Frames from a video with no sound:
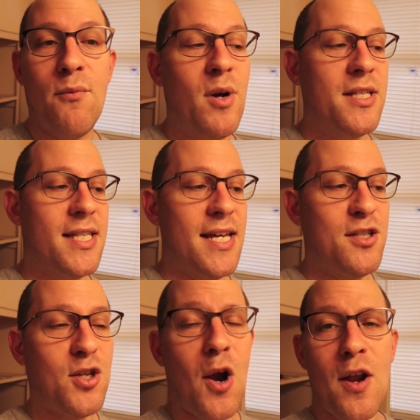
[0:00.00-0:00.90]
Once they
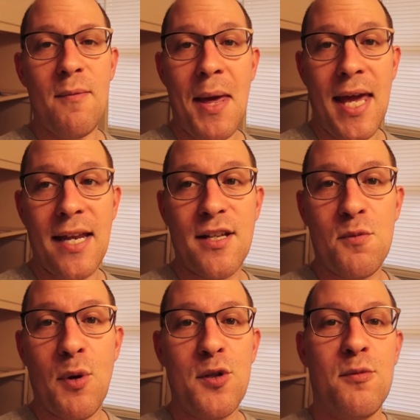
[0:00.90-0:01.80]
started making
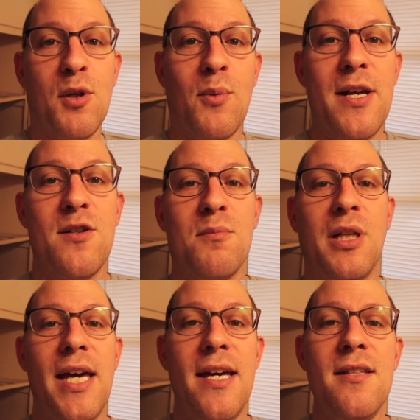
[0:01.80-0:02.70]
disposable razor
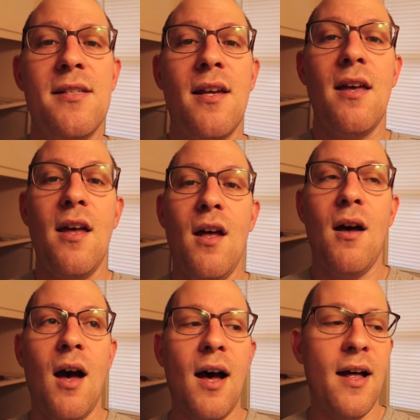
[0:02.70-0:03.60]
blades,
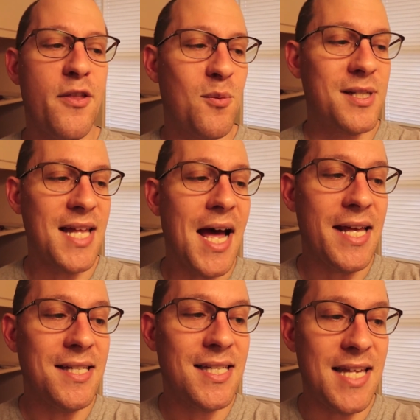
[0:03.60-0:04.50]
there was
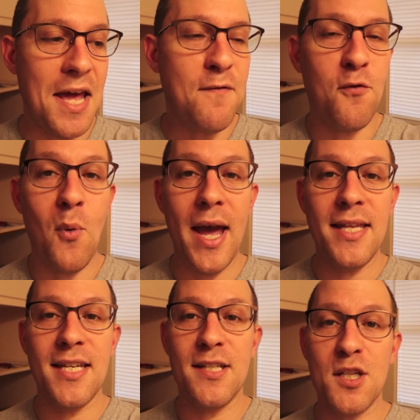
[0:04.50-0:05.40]
a safe way
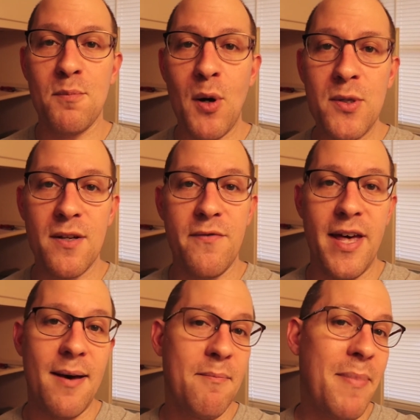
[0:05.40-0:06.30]
to dispose of
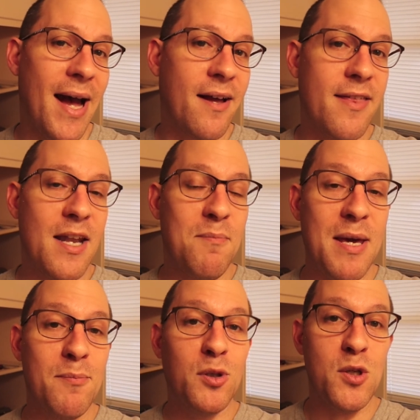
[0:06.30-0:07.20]
them. Back then,
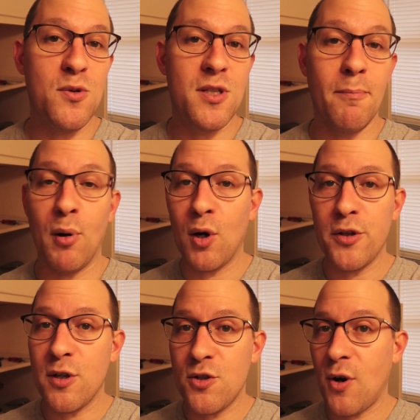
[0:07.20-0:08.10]
people used to
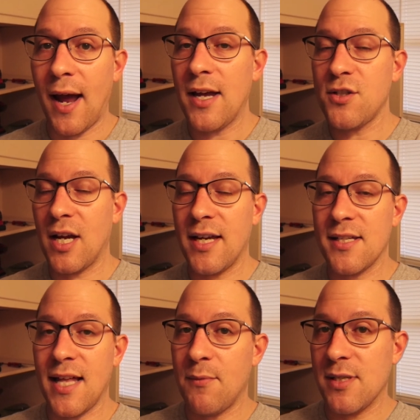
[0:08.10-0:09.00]
burn their trash. I
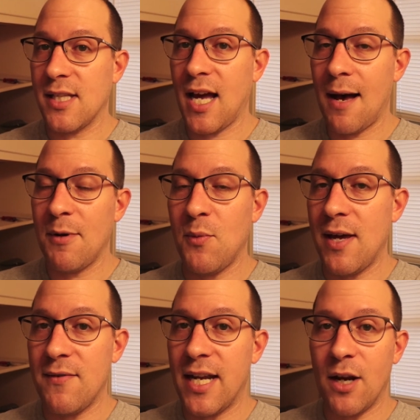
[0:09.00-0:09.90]
guess that was the common
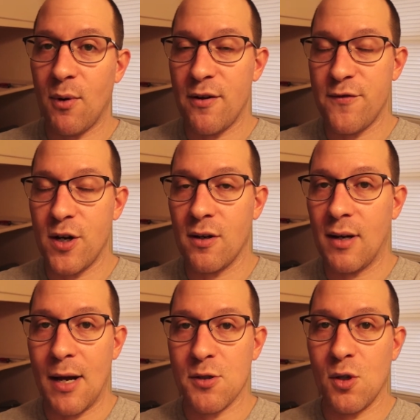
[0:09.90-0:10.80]
way of getting rid of your
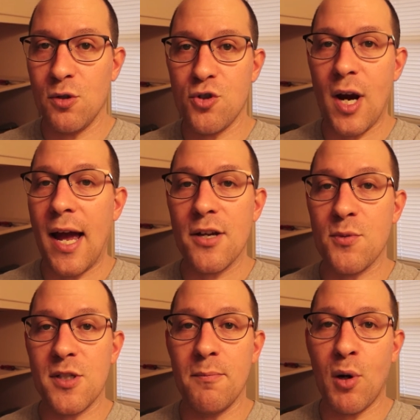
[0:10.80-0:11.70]
household trash,
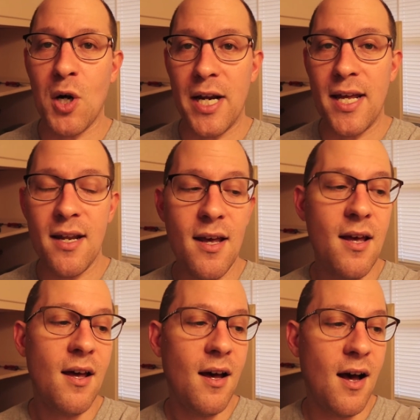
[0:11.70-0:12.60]
was to burn it.
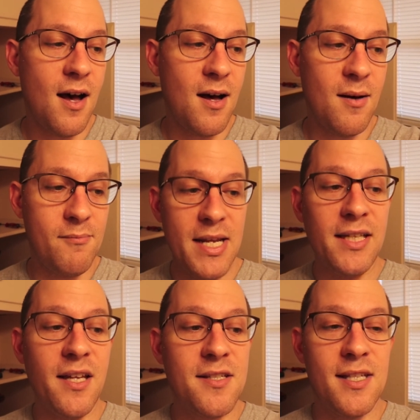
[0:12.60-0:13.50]

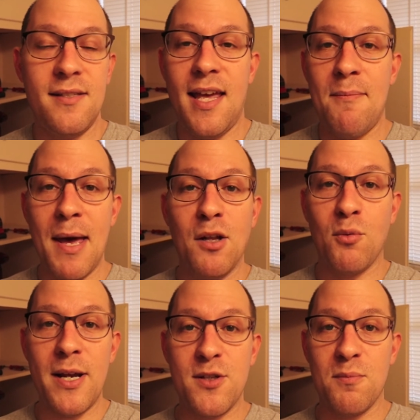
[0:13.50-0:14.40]
Needless to say, metal
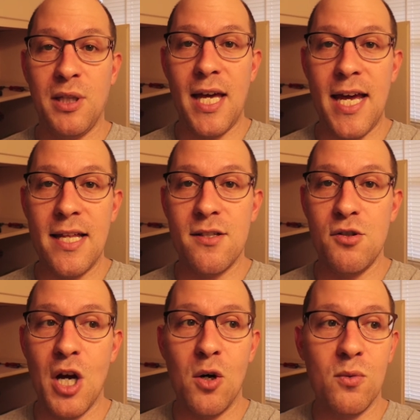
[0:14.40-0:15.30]
razor blades
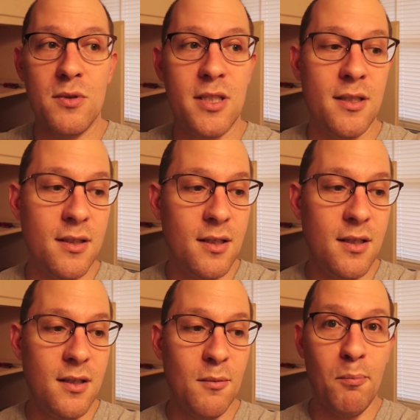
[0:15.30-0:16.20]
don't
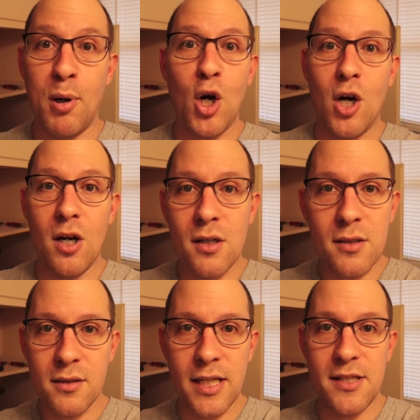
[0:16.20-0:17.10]

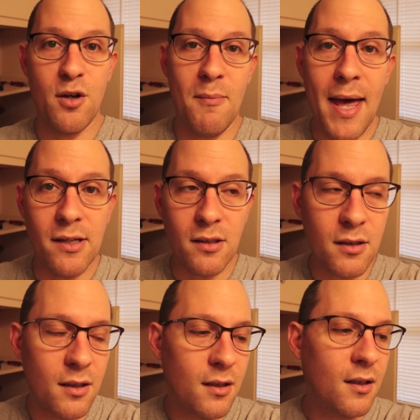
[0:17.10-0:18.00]
burn if they're
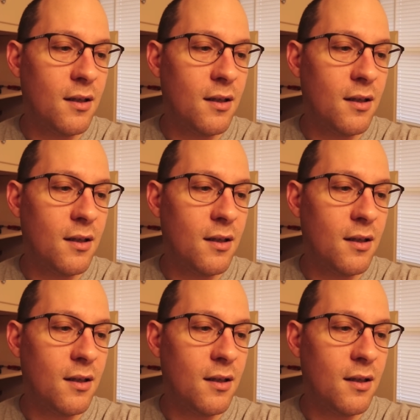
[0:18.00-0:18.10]
metal.